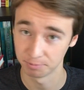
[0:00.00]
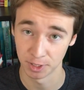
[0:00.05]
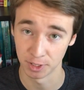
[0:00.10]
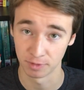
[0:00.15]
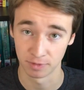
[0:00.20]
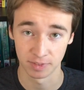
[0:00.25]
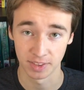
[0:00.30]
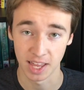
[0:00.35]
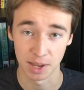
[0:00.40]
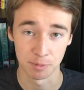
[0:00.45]

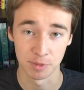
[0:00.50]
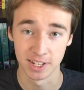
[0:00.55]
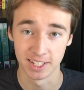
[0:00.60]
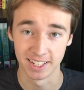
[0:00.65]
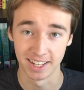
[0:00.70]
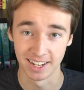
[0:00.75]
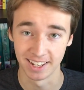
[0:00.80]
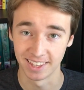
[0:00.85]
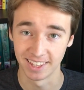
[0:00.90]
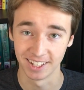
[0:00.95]
if that
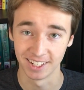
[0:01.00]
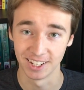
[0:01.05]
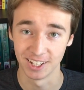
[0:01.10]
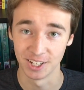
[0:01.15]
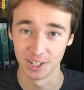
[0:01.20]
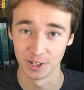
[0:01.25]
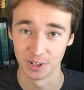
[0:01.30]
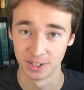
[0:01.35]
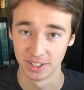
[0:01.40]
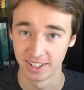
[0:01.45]
means anything to
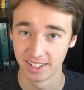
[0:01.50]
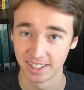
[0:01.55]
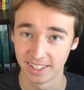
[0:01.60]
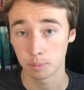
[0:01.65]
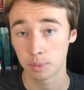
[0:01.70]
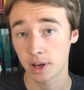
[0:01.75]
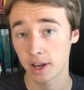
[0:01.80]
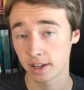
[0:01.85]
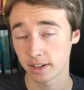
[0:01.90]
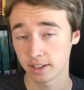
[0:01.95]
you.
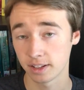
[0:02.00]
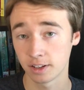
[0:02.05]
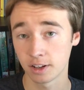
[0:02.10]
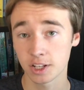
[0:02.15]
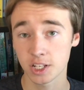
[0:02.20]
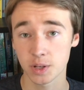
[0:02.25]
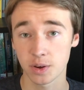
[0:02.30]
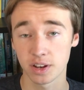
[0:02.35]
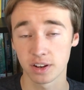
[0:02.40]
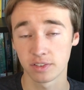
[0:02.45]
But it
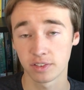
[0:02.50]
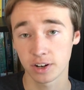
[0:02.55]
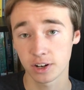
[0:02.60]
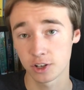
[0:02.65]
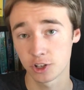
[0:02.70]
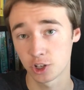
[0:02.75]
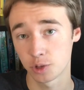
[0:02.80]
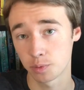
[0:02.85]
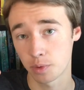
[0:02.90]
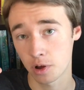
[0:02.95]
also had a very
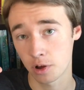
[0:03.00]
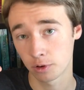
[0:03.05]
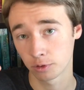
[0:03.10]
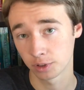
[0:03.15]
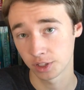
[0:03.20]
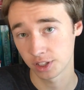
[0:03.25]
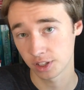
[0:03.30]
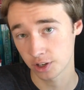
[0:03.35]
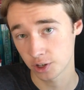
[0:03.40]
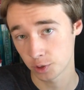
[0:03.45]
small
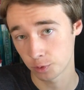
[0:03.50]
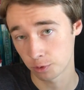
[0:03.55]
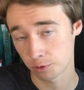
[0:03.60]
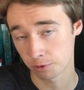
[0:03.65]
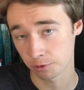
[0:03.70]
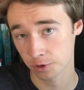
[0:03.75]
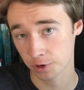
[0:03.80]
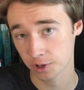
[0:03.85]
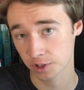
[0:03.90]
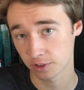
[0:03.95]
residual
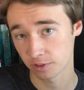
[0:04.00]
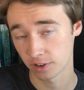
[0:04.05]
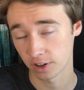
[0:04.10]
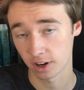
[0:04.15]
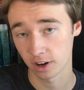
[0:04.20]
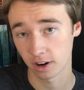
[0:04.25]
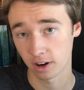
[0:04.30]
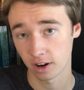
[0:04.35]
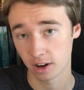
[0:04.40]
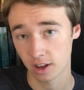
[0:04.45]
first
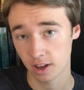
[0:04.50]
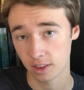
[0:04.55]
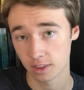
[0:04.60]
finger,